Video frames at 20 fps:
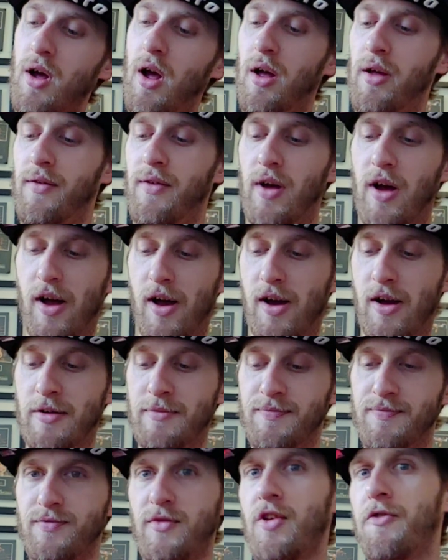
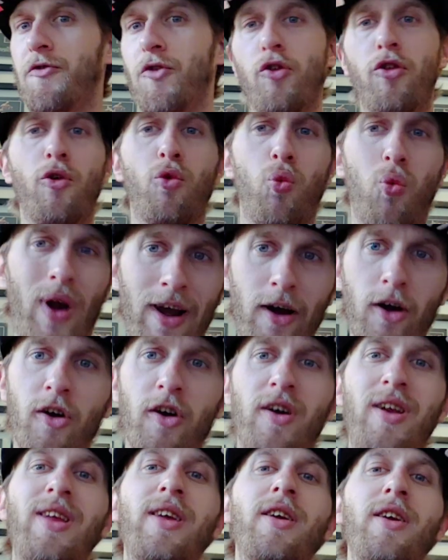for the
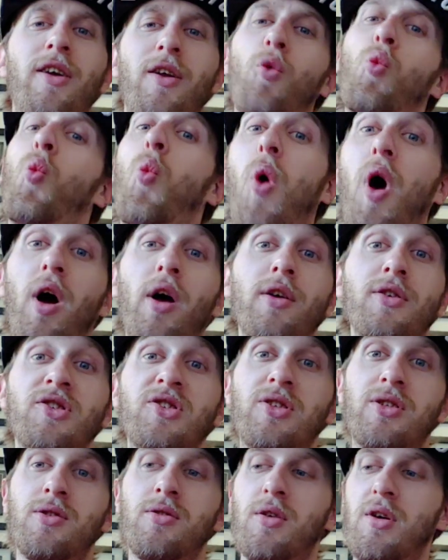rarity it was
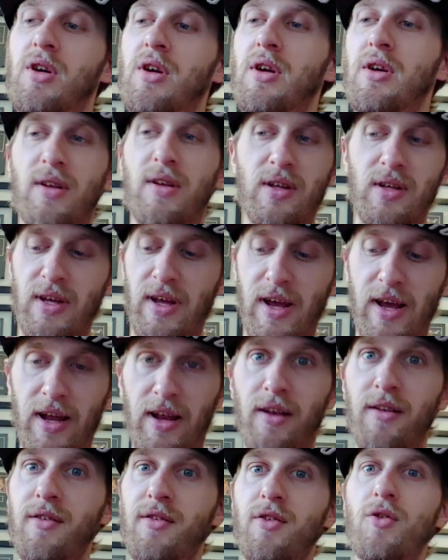
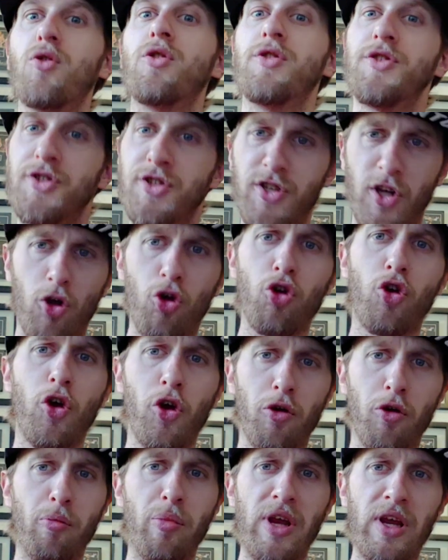and still
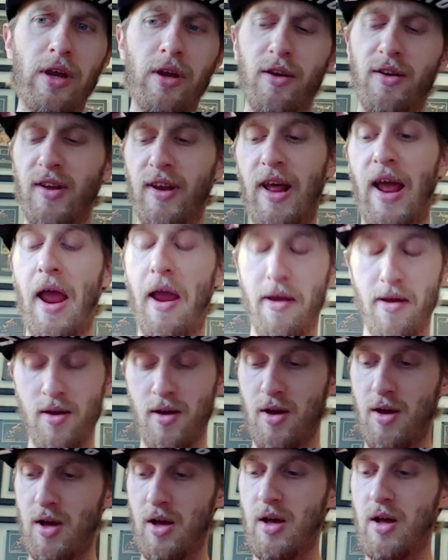could be today.
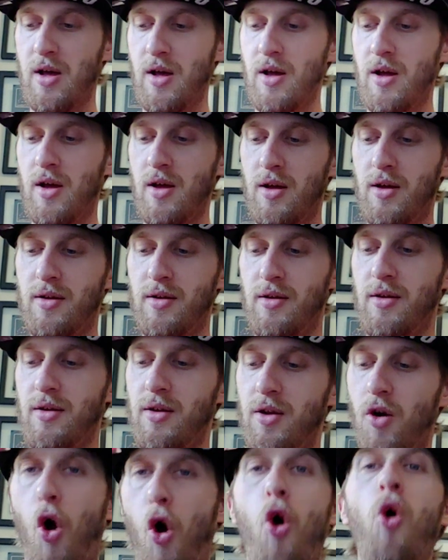
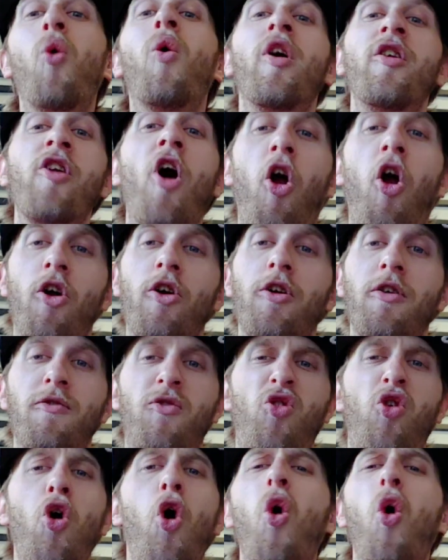Owen Hart of
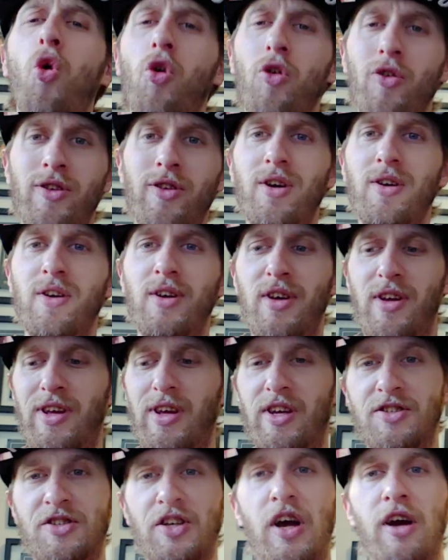Gold
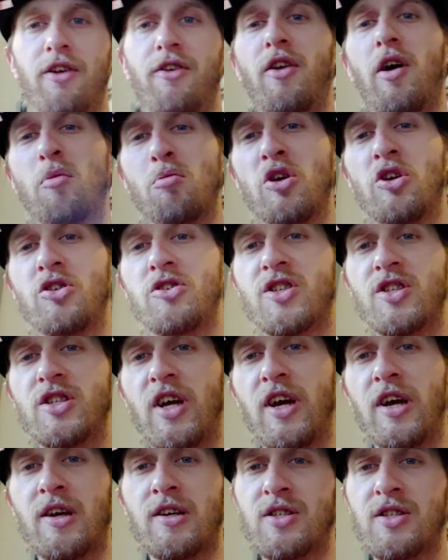is at number
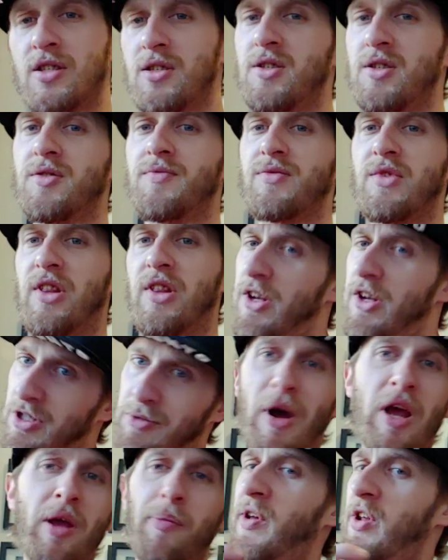6. This
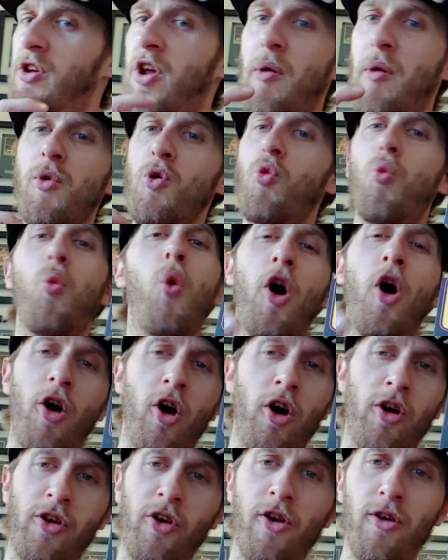might be number 1
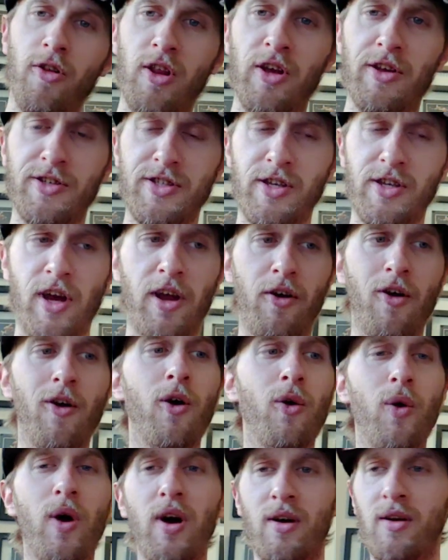on your list. I
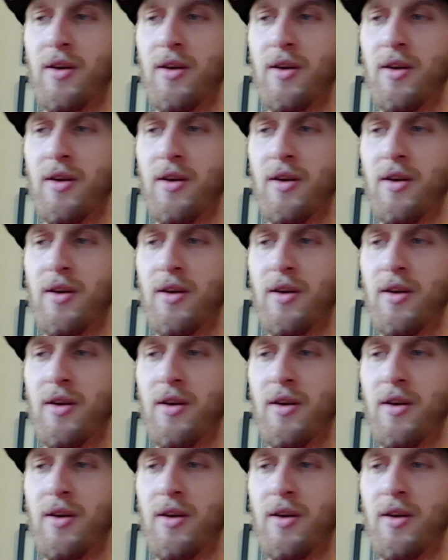know